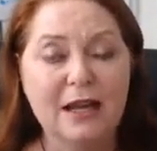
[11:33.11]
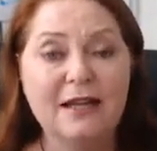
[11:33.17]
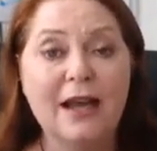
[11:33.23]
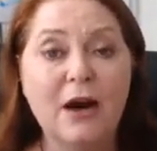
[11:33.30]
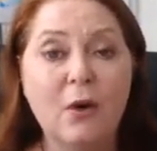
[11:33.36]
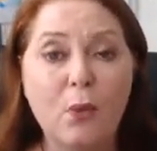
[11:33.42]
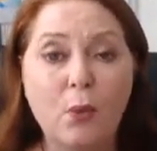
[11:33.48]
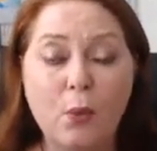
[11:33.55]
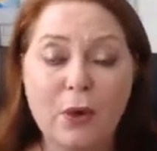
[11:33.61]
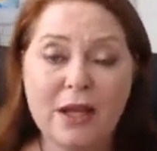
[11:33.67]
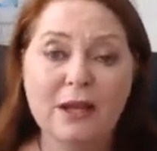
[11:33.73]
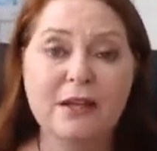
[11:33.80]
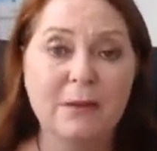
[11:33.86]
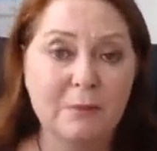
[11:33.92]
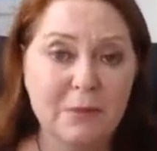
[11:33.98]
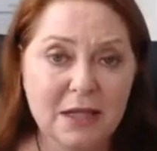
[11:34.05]
Now, we
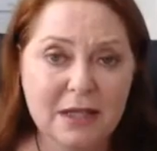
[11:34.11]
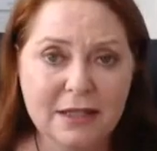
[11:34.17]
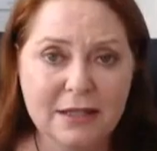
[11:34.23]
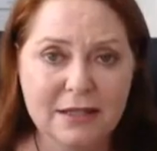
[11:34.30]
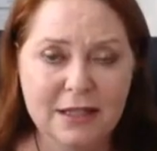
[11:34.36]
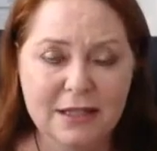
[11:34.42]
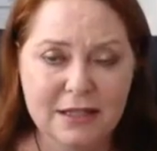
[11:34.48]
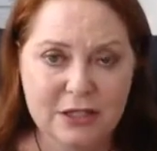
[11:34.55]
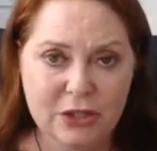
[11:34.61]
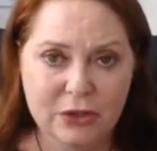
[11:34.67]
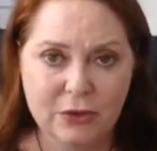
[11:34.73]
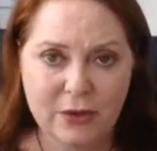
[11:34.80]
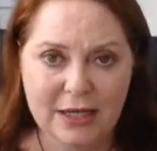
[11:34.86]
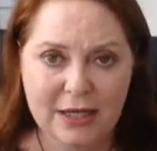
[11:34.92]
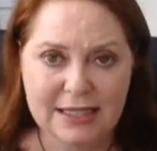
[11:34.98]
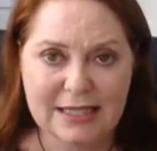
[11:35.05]
are committed
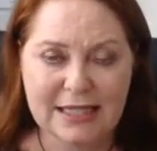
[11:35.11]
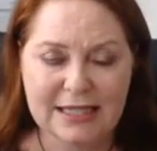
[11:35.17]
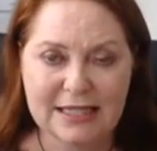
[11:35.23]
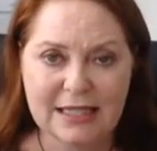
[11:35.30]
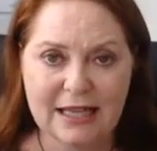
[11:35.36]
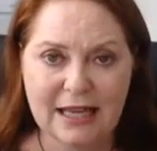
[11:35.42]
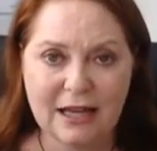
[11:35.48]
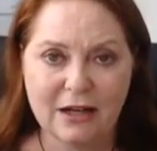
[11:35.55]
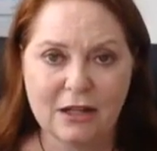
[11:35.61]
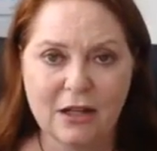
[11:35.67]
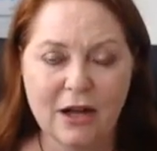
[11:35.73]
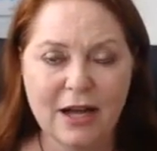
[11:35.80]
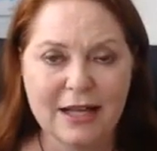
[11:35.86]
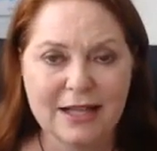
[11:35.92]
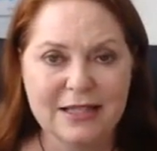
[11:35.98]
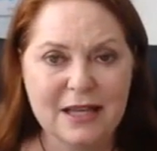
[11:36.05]
to assisting our
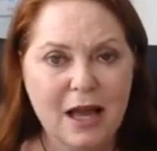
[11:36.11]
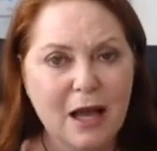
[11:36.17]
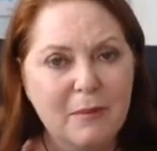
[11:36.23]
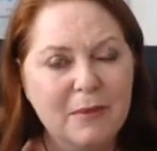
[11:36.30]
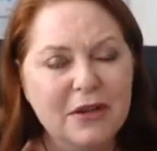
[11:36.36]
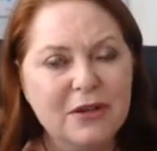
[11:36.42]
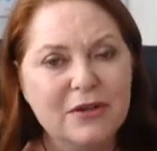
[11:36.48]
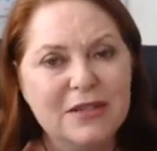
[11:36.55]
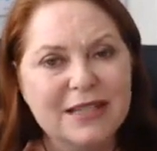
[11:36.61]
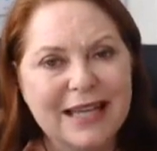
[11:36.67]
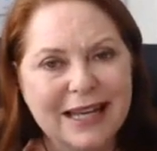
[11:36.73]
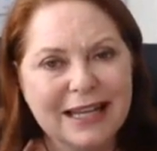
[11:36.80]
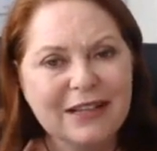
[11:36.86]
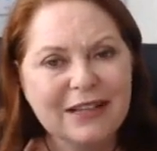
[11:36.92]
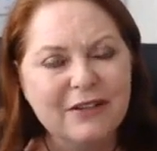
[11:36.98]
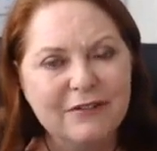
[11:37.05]
clients because
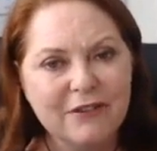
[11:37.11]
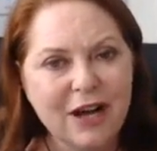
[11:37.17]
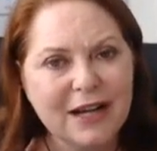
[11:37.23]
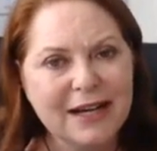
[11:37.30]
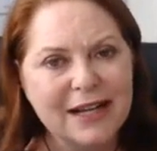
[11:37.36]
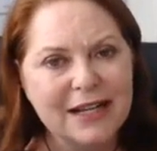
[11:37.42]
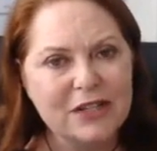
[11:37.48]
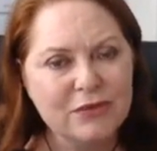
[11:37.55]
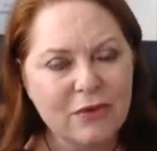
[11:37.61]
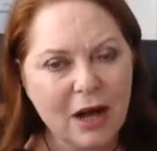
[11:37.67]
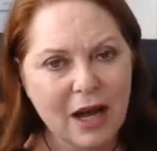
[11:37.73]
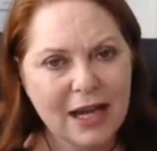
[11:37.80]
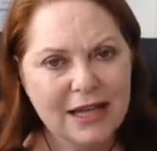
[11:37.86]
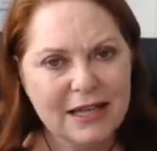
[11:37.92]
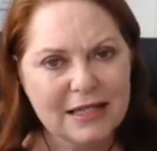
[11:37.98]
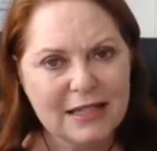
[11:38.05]
getting the finance
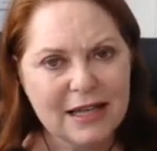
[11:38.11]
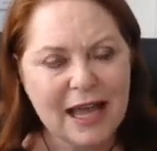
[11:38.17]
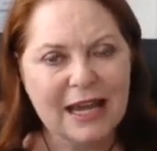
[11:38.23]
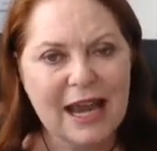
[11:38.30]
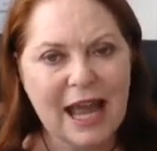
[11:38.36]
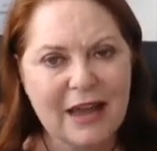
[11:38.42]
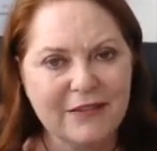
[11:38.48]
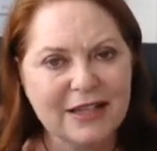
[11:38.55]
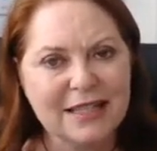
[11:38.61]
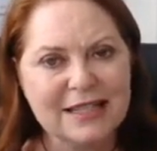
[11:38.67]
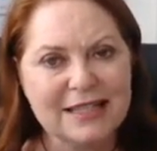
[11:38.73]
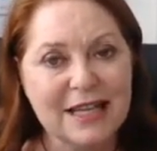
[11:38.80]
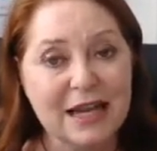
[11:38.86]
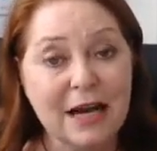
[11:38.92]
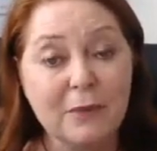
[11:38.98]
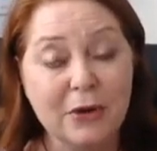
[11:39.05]
right and having it
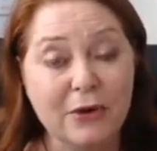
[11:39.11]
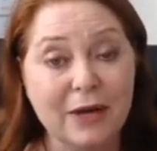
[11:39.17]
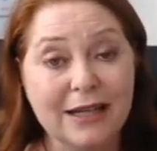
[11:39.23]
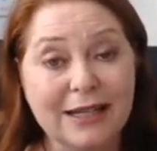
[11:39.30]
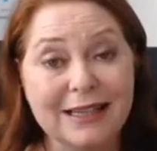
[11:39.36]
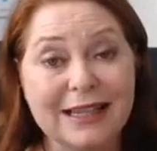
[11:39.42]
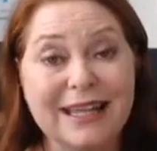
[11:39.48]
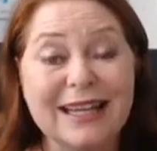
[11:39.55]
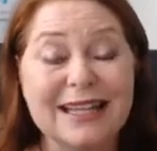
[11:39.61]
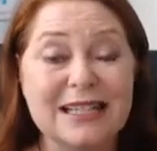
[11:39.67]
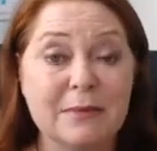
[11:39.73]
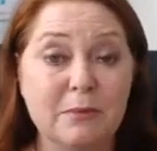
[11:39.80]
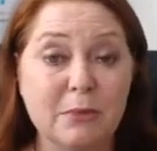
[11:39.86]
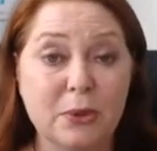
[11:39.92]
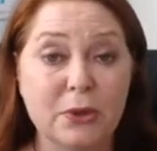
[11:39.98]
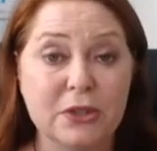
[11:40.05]
set up correctly is
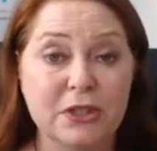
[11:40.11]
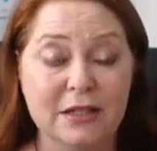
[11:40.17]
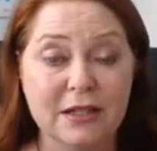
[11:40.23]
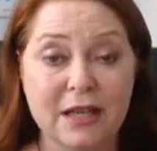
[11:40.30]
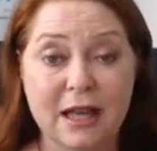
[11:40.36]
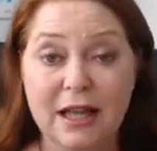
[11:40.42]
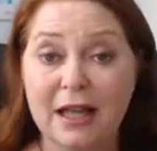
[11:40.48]
important.